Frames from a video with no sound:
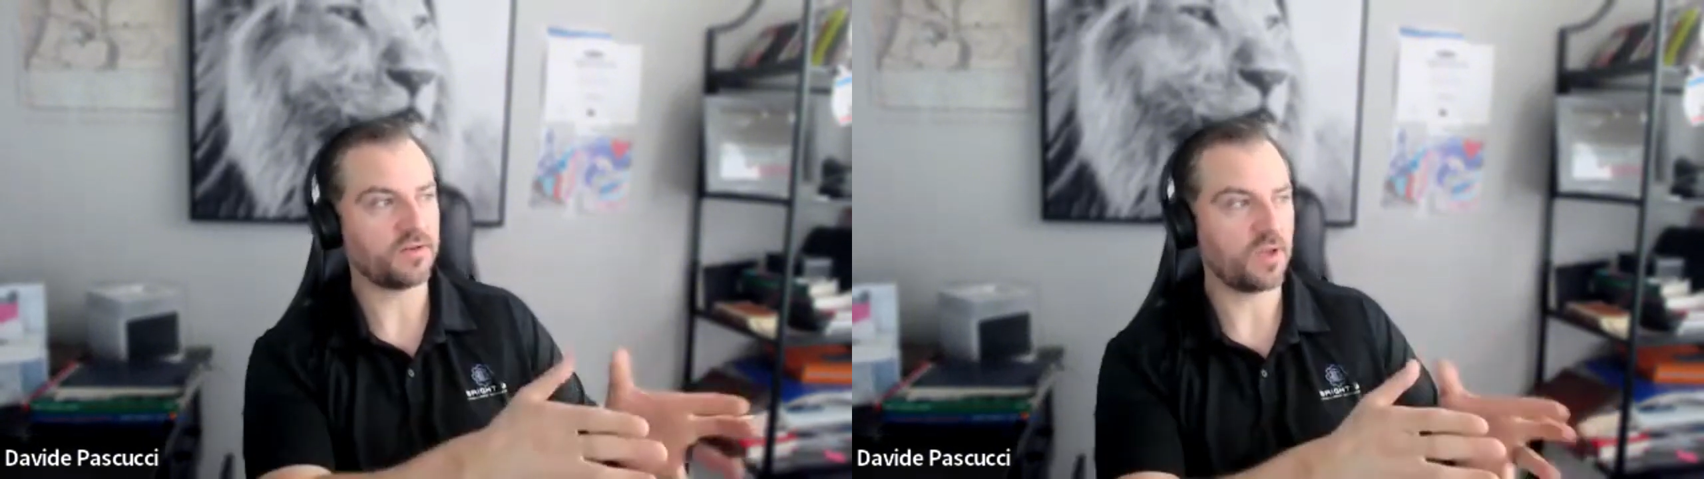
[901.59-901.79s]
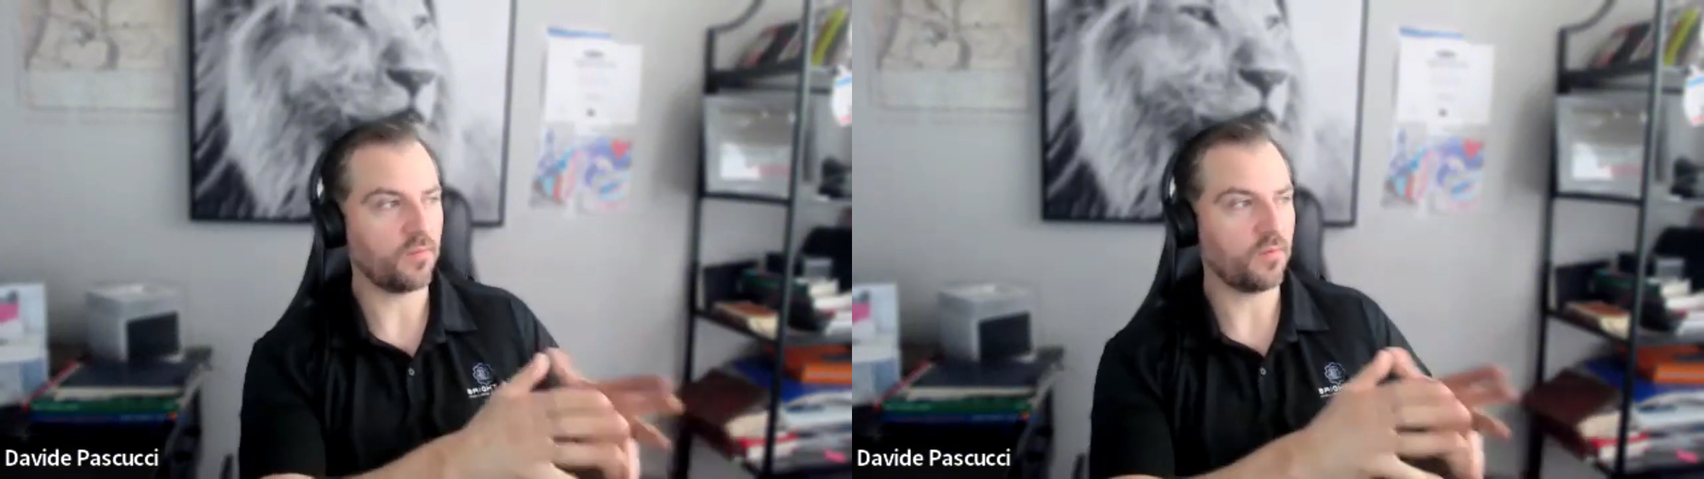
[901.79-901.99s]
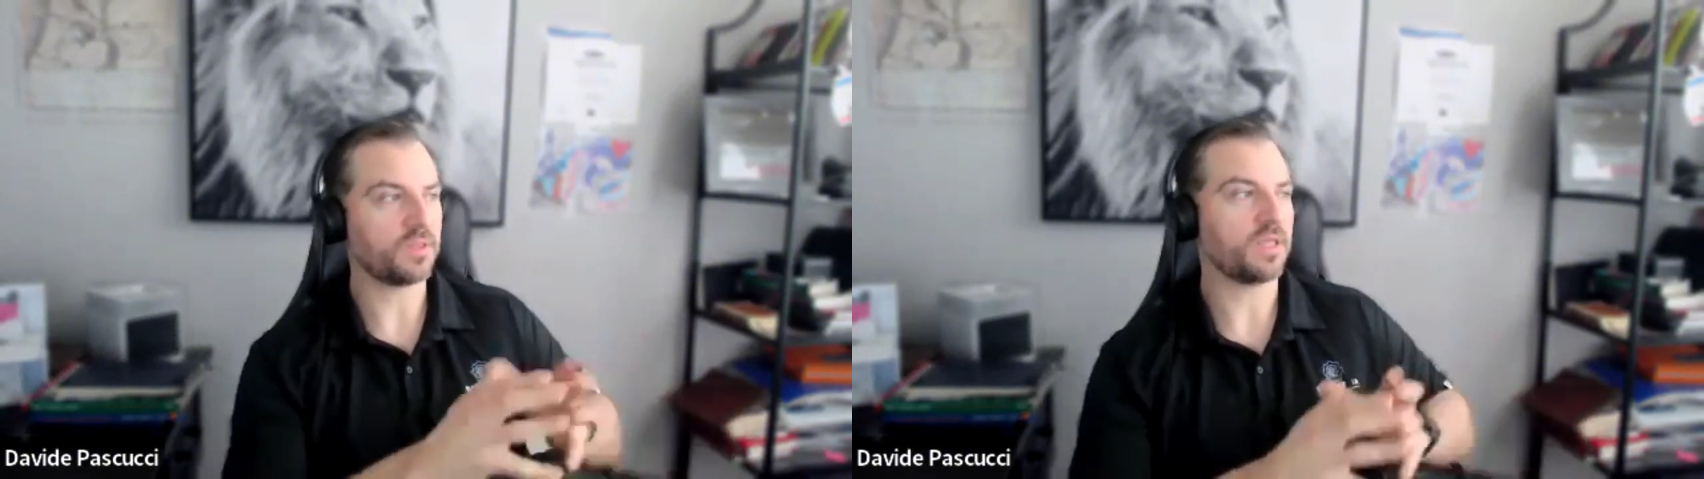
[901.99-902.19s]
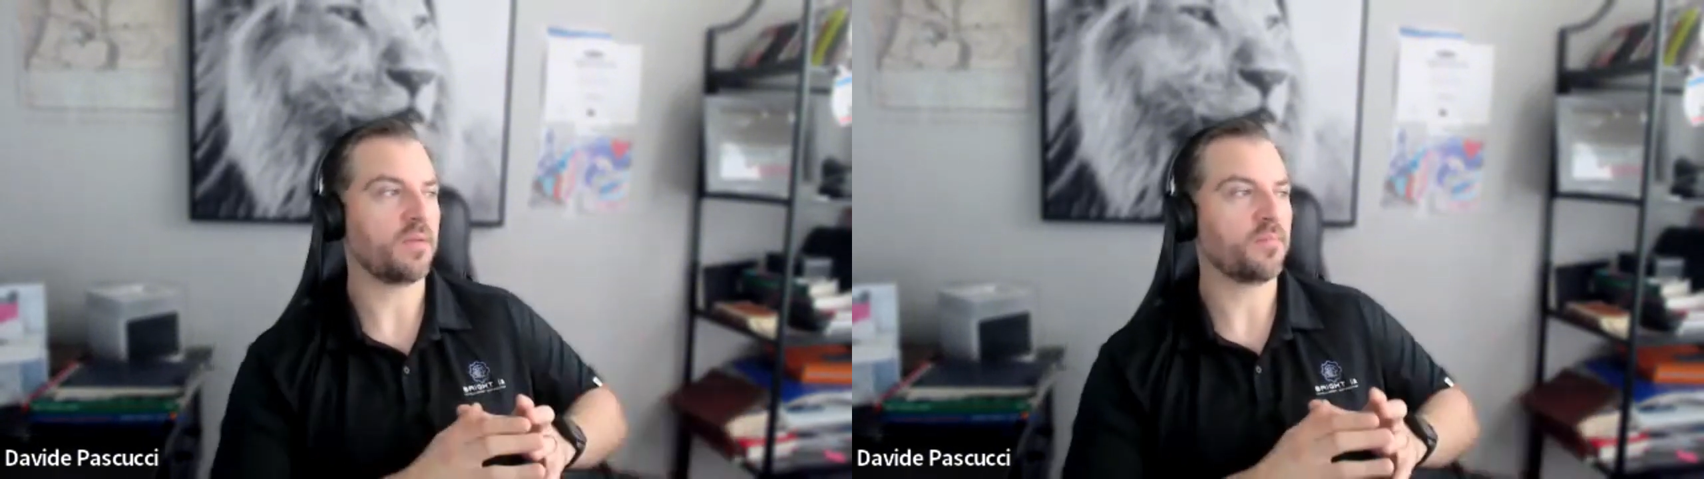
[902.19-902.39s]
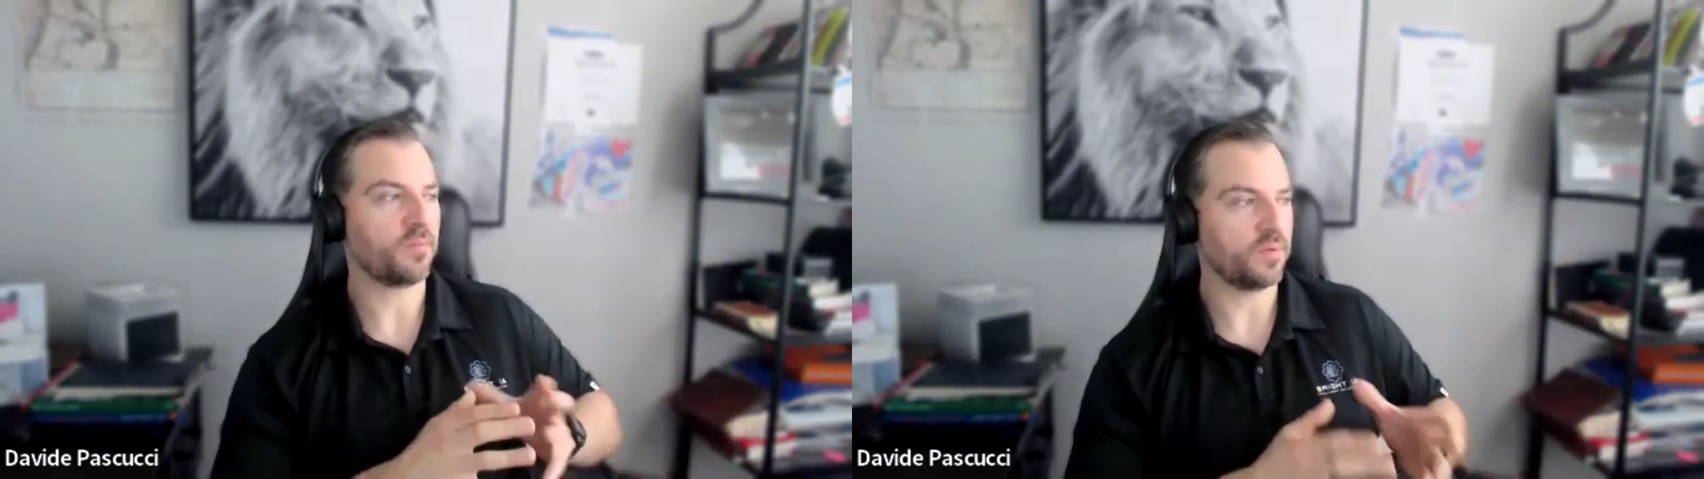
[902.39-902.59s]
and what
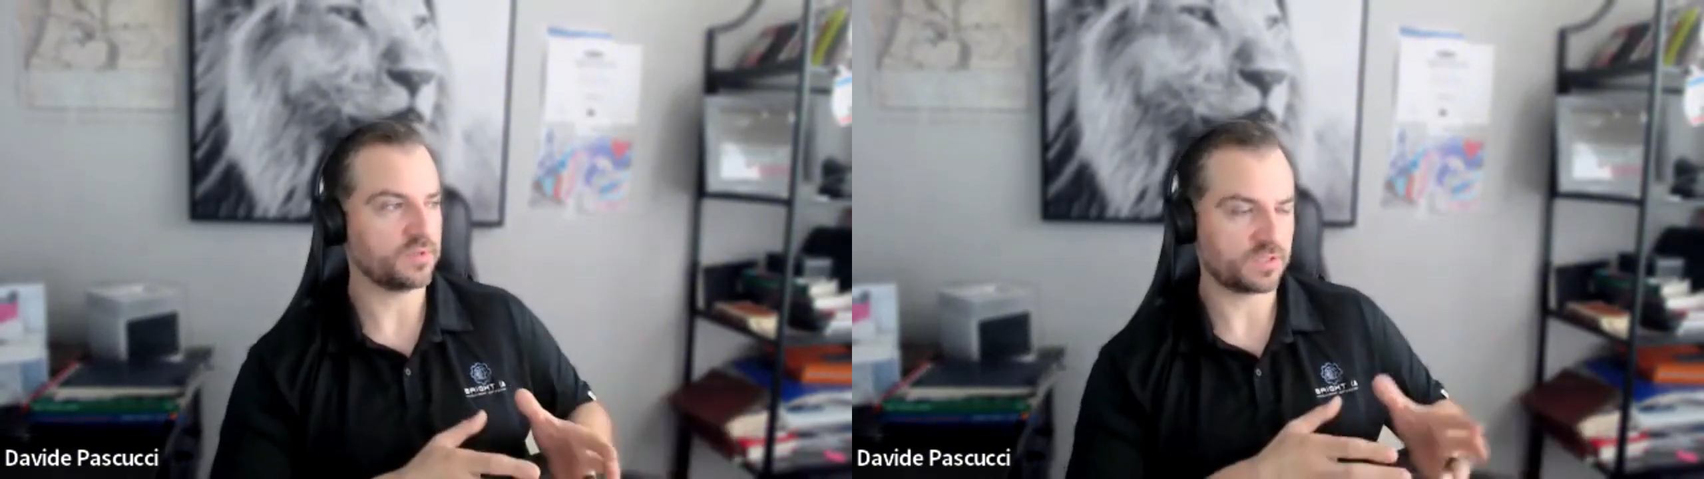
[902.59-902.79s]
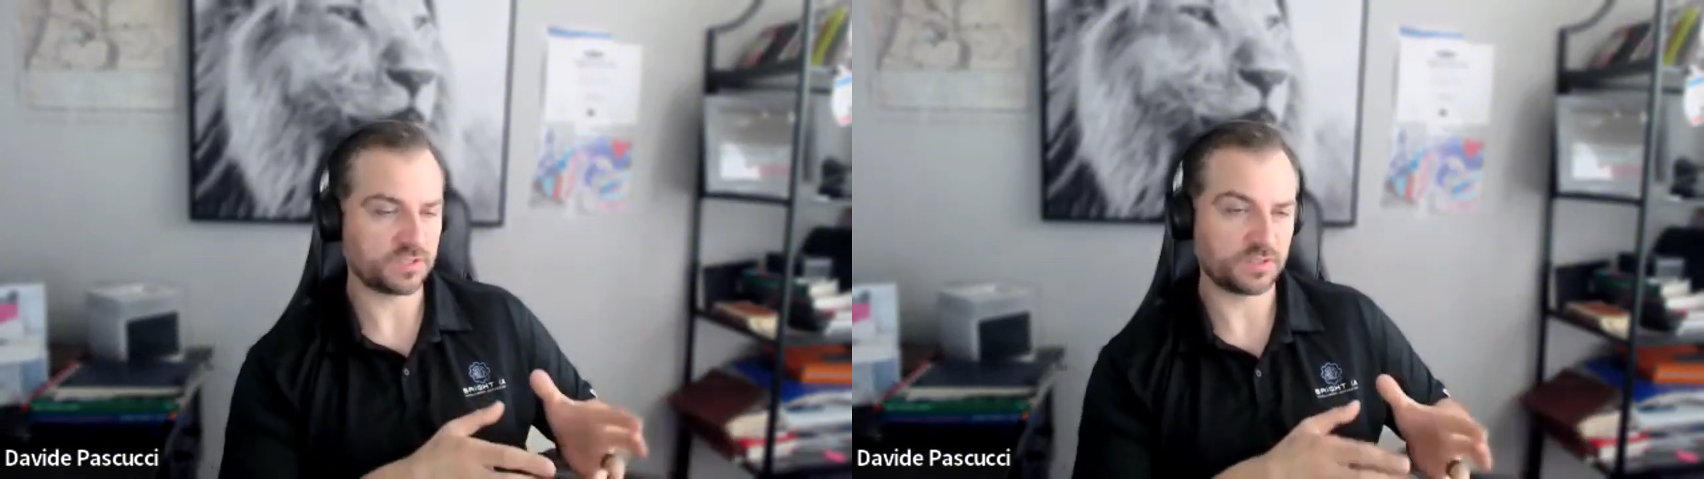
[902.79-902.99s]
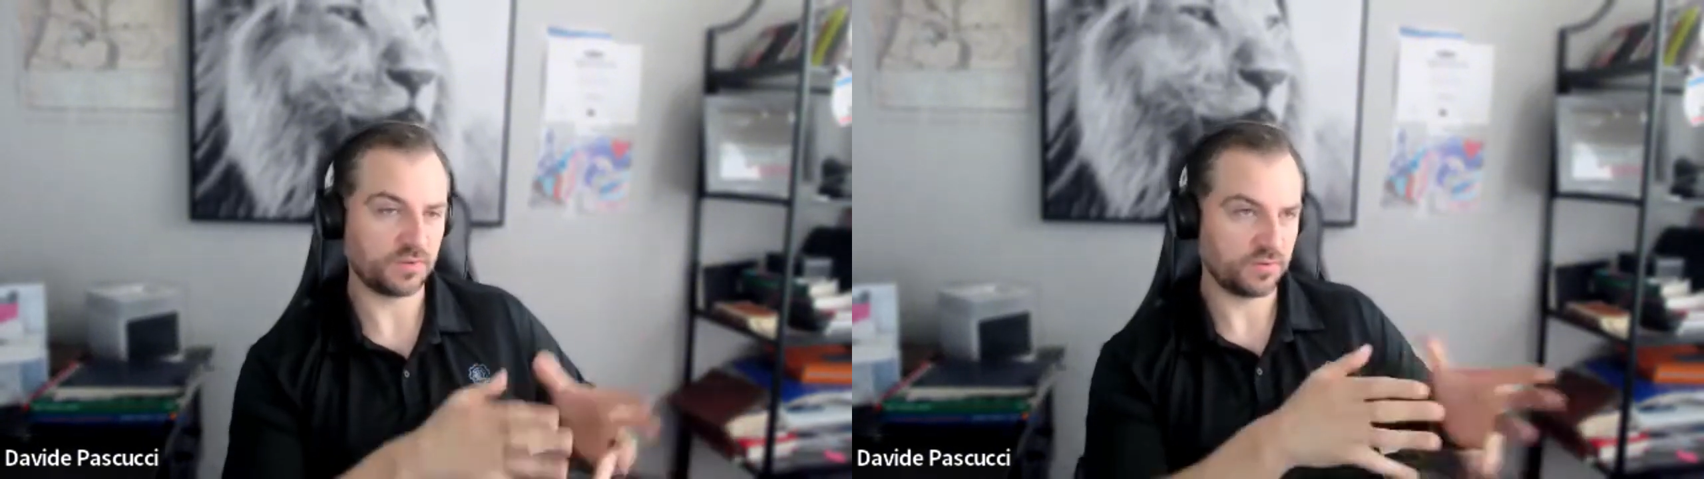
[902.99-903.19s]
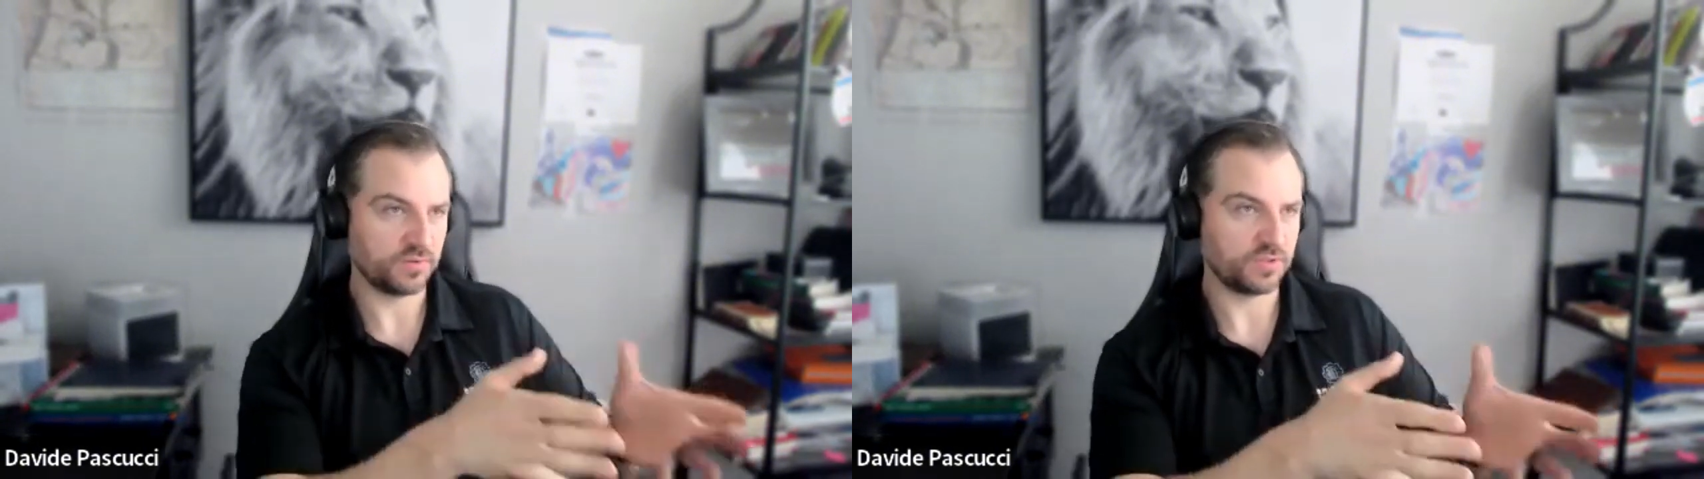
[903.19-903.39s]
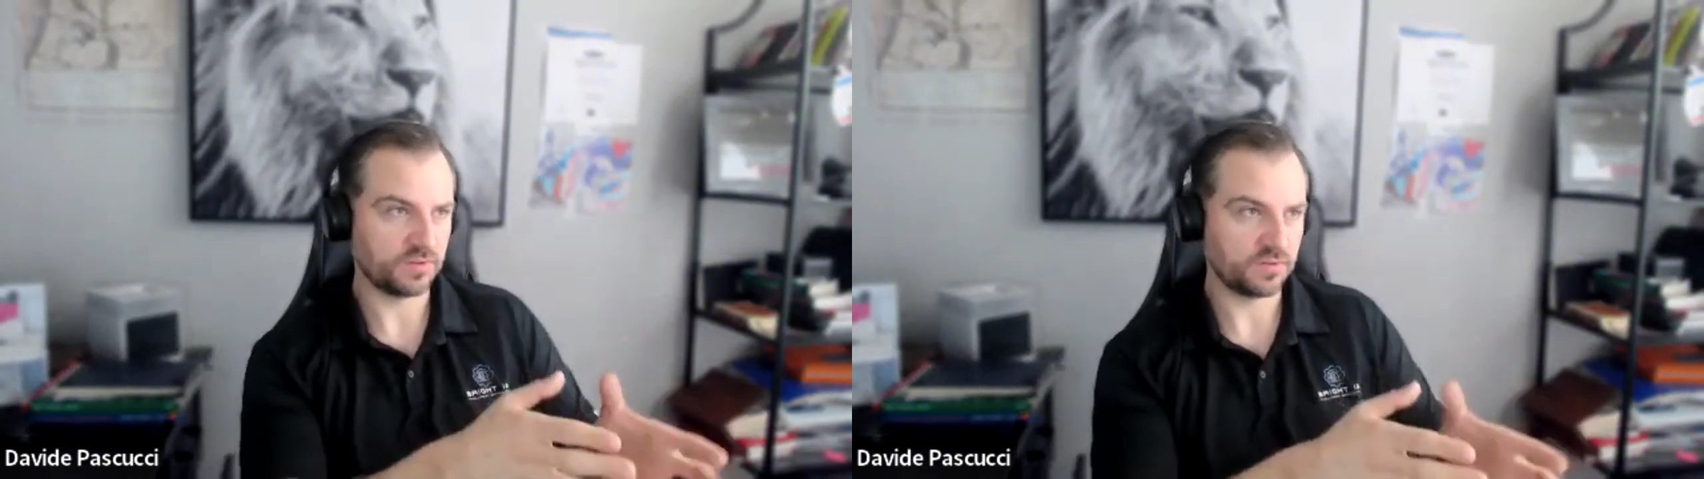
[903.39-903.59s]
I propose as a
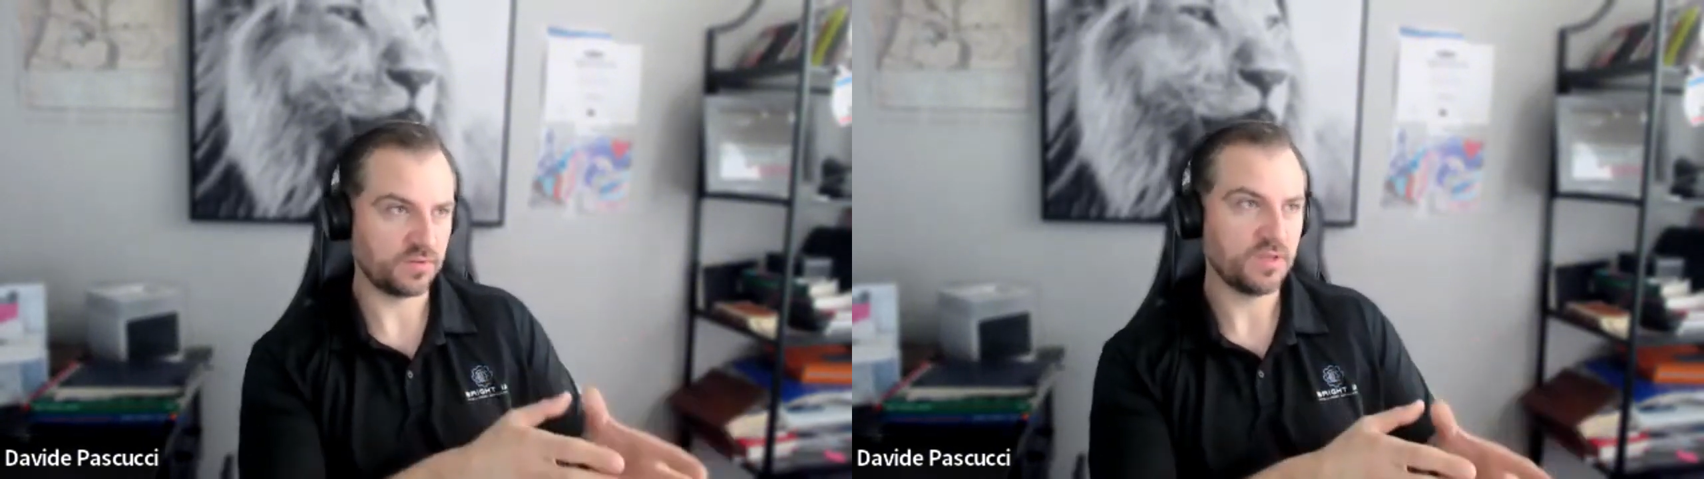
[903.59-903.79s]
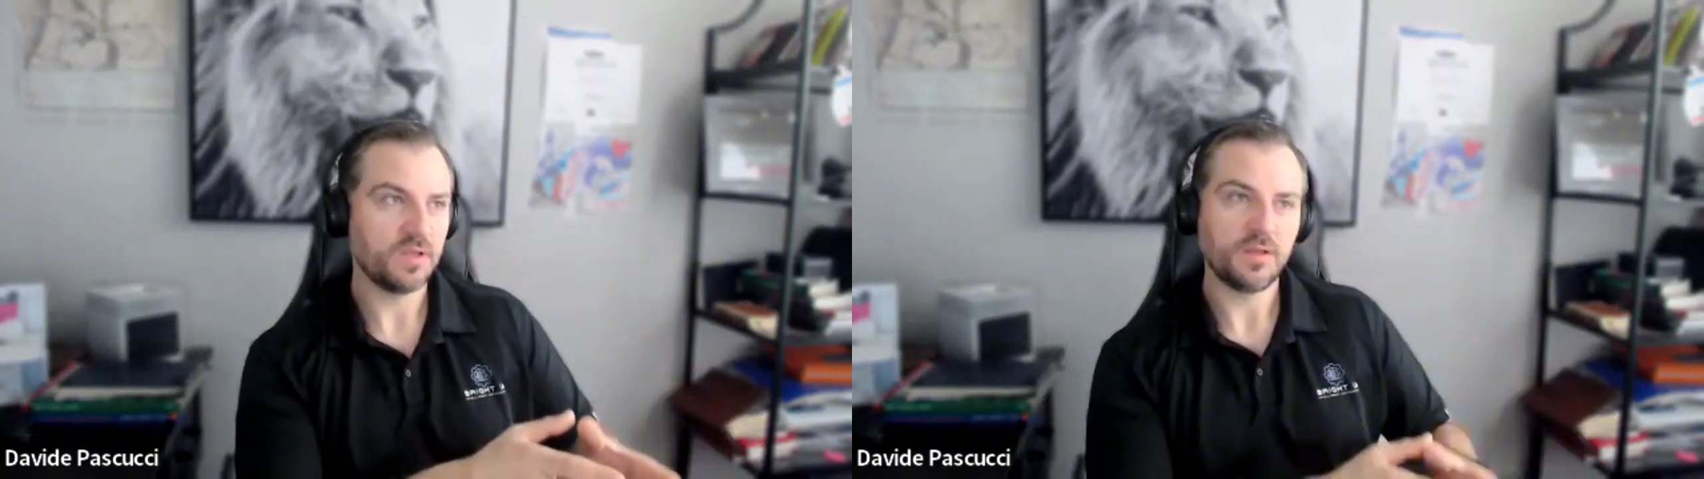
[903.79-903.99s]
solution